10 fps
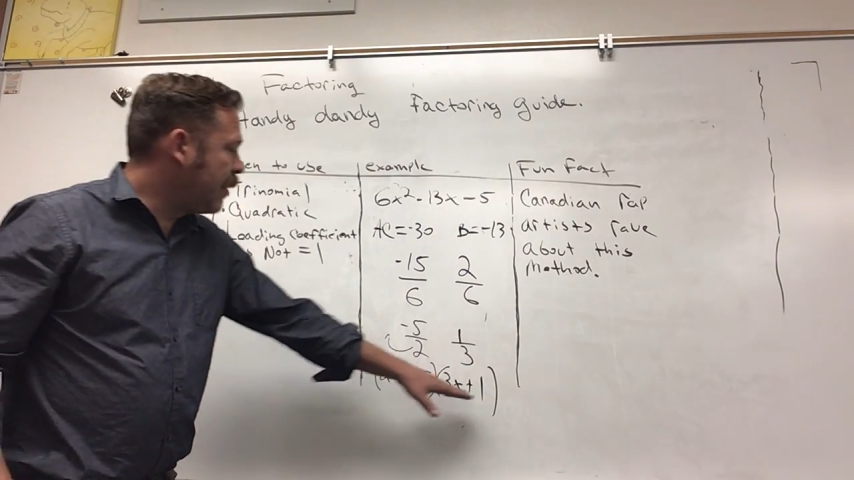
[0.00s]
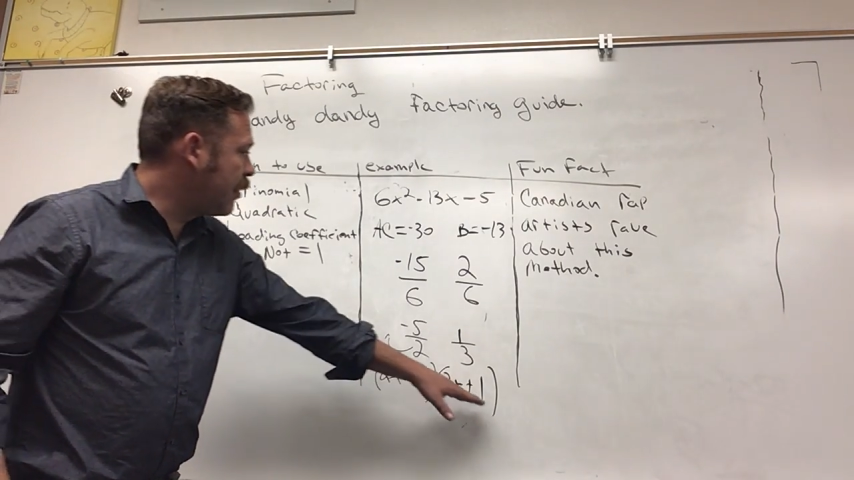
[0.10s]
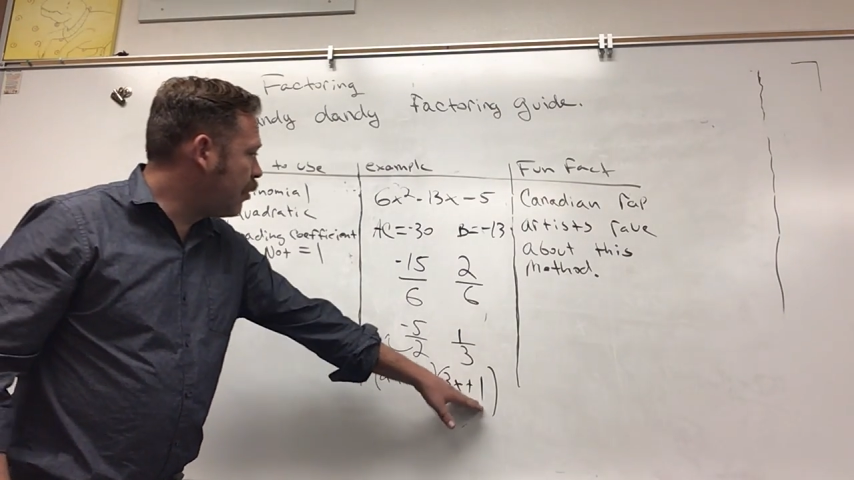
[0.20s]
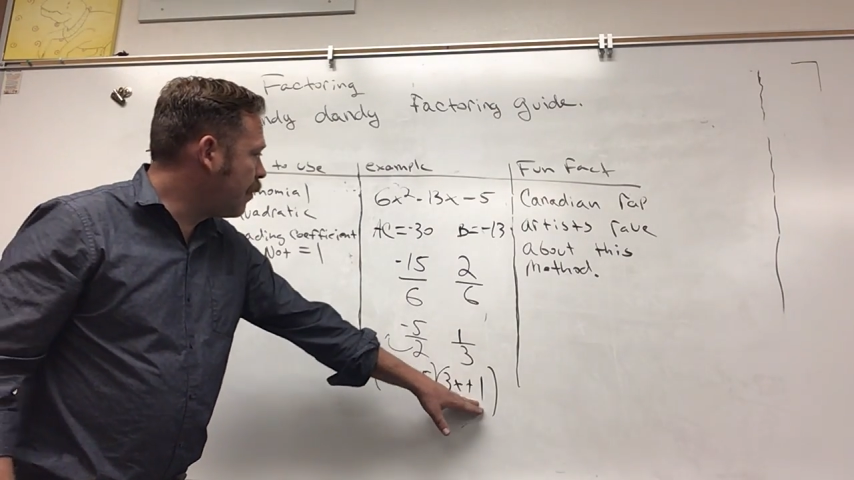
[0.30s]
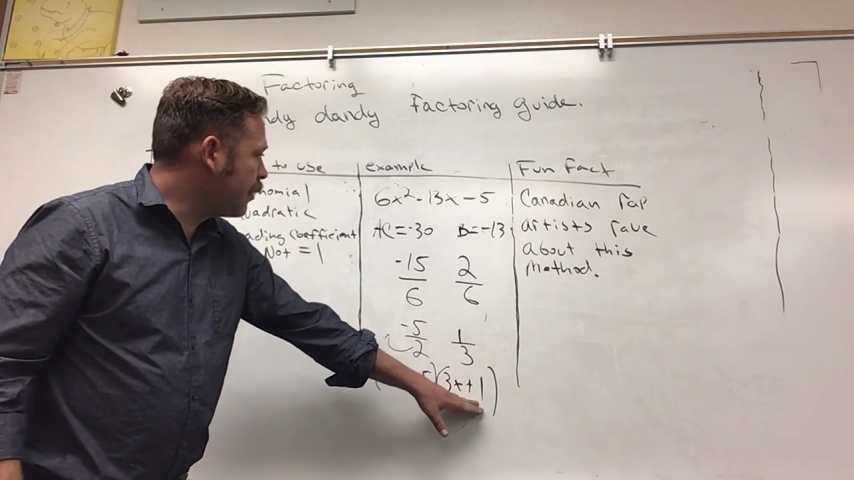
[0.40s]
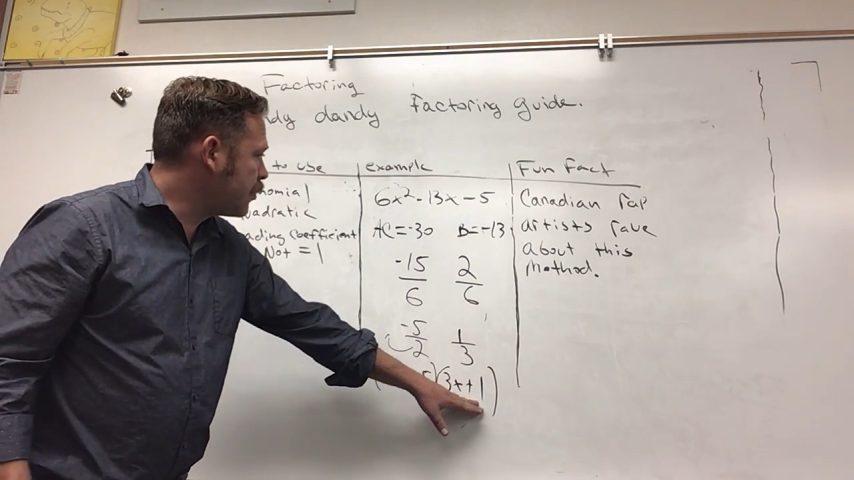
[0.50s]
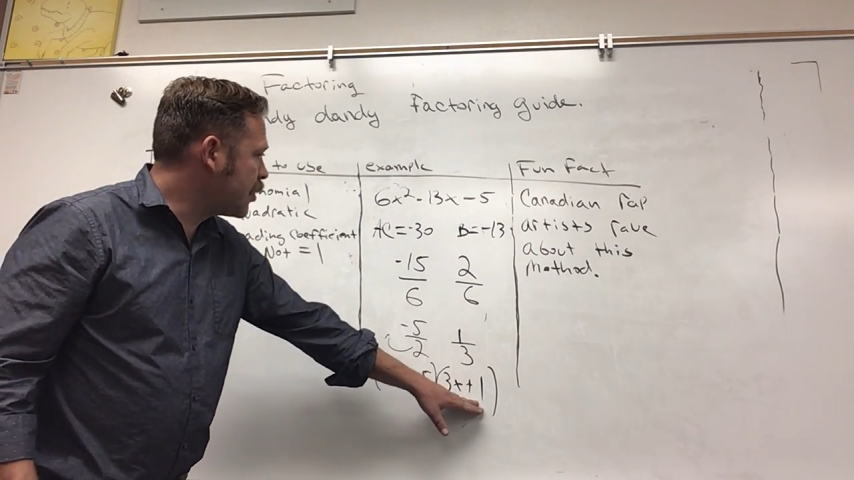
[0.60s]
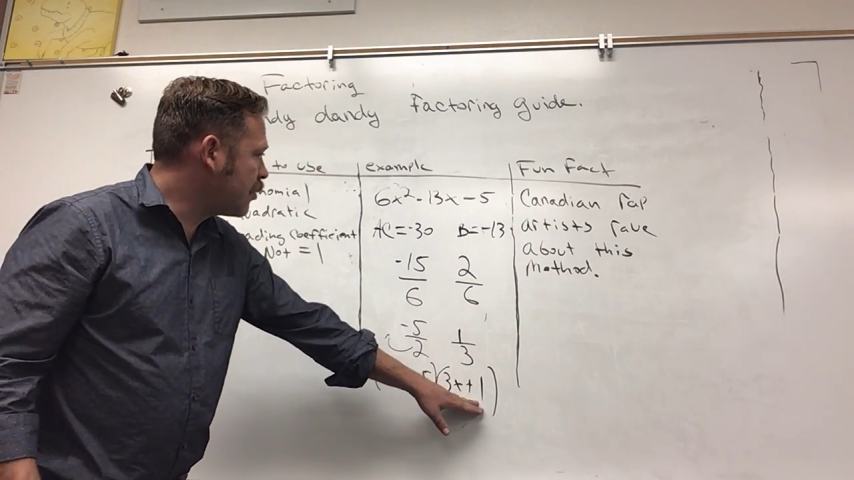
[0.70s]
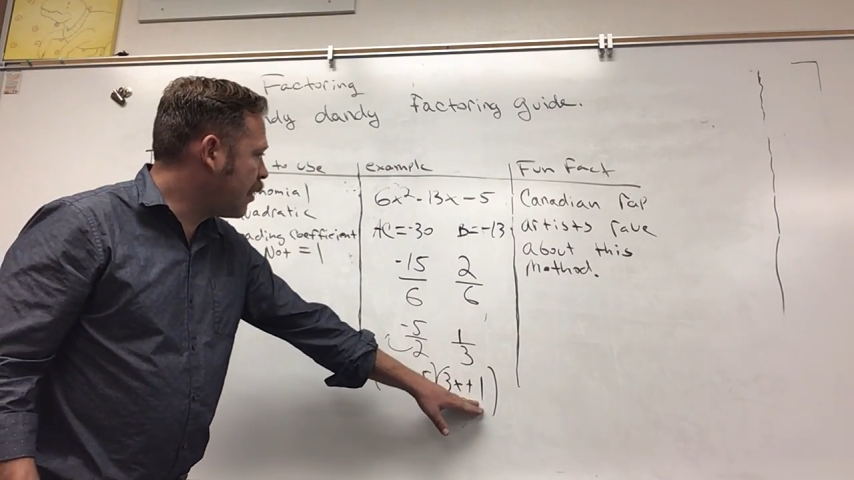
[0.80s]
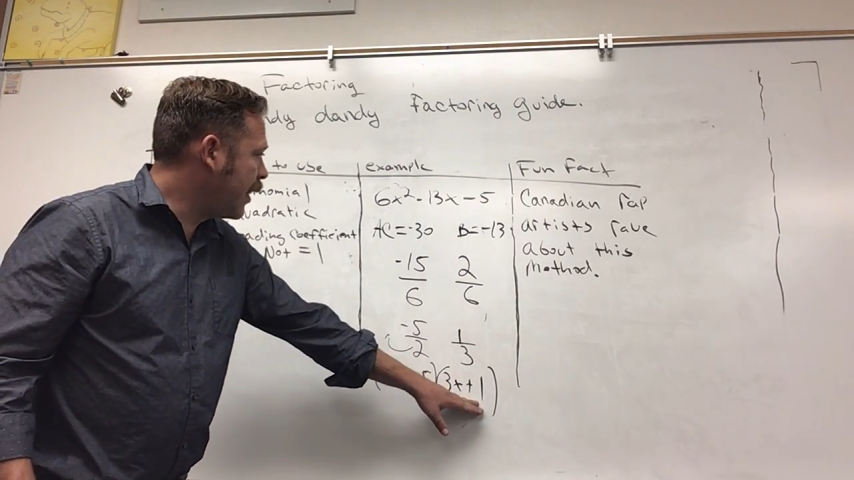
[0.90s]

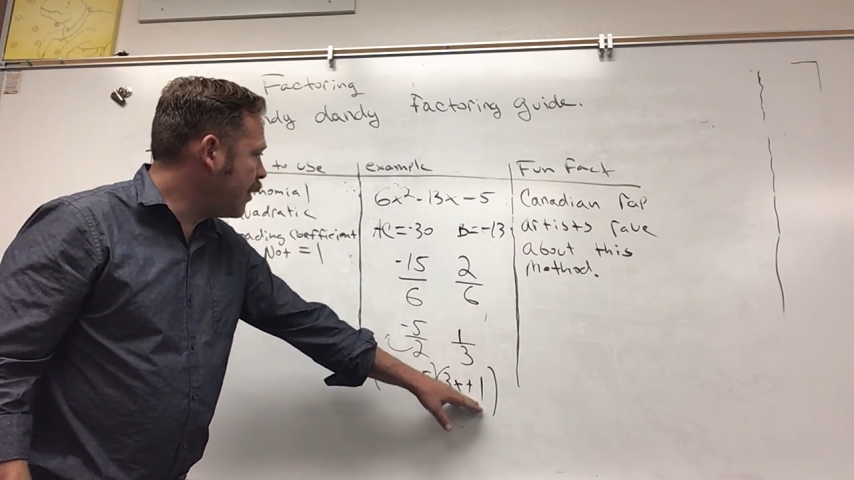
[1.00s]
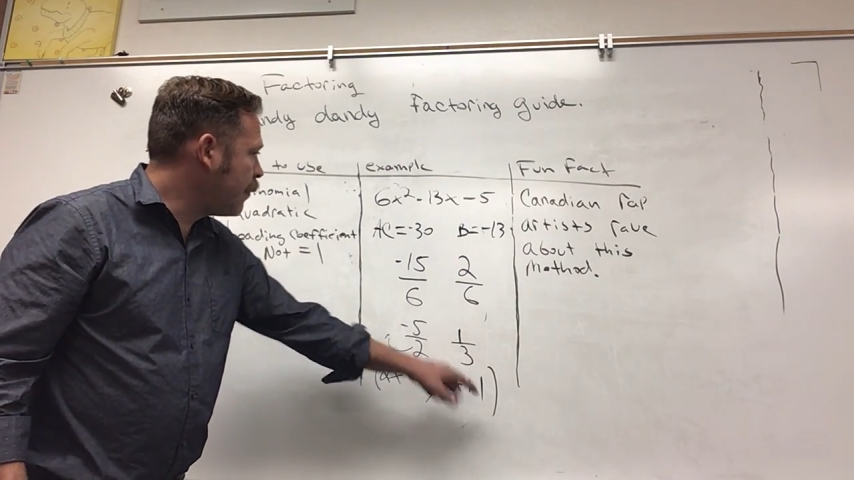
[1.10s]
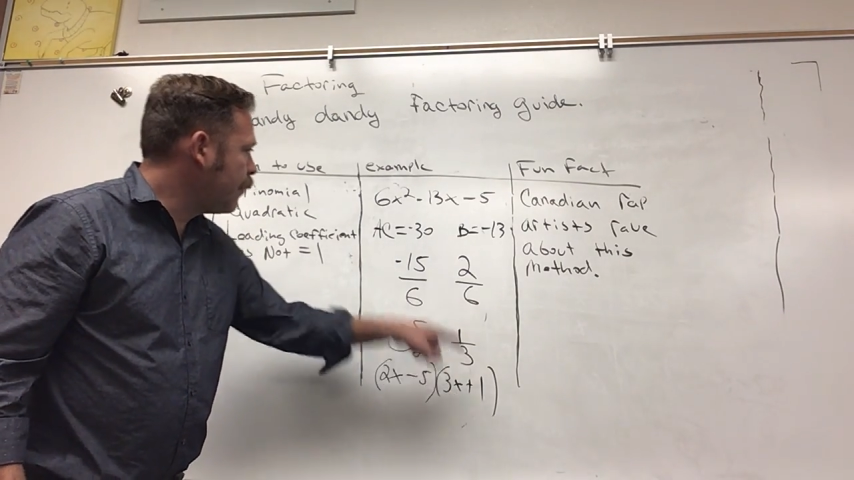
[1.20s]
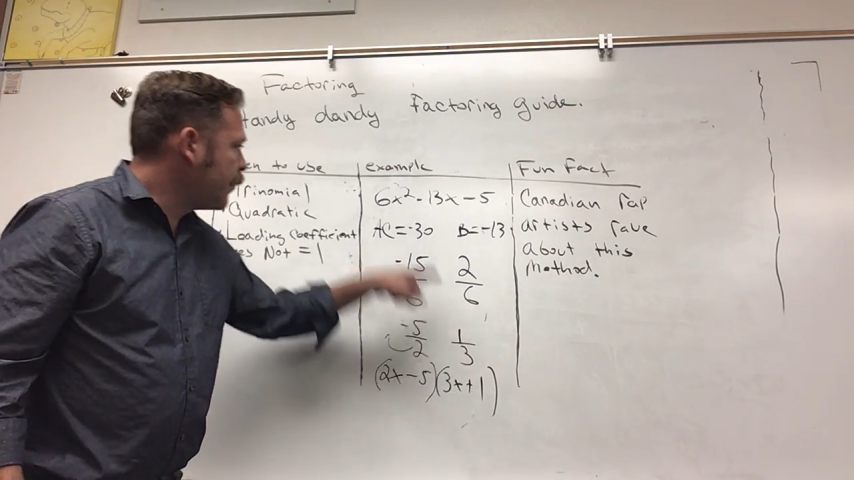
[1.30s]
binomials, right?